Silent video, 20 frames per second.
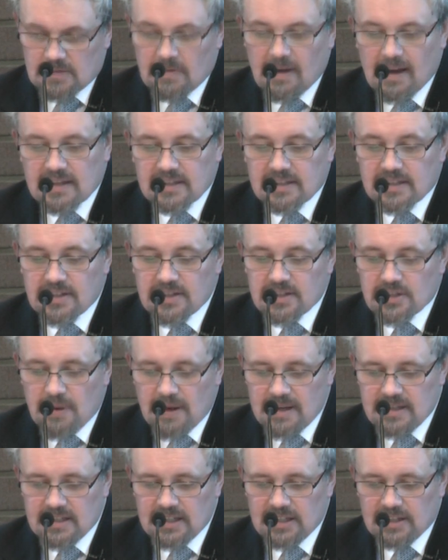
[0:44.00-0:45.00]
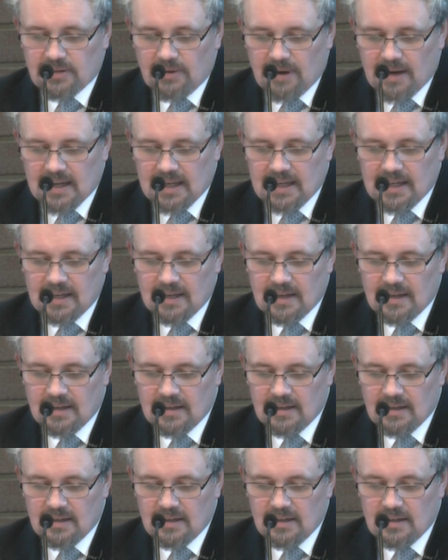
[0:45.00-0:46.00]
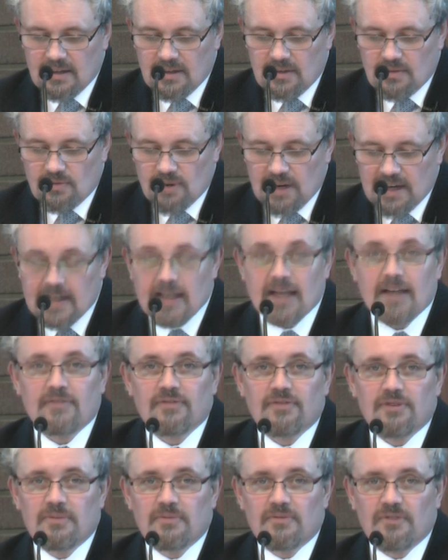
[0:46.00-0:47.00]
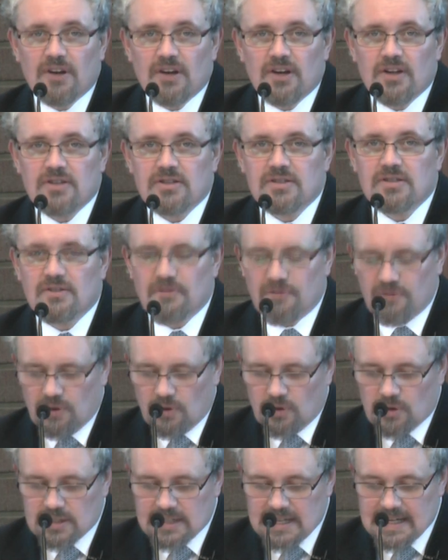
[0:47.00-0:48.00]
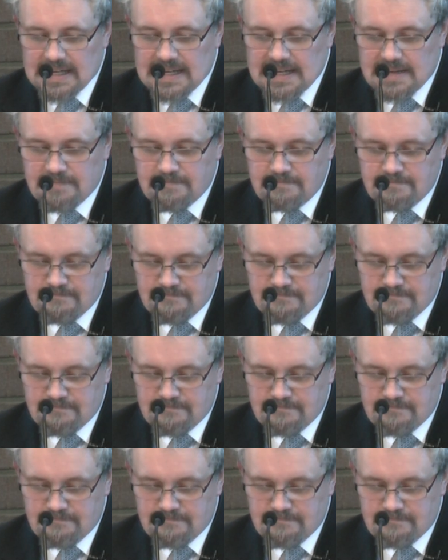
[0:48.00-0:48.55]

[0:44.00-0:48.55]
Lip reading: Exodus 23, reading from verse 14.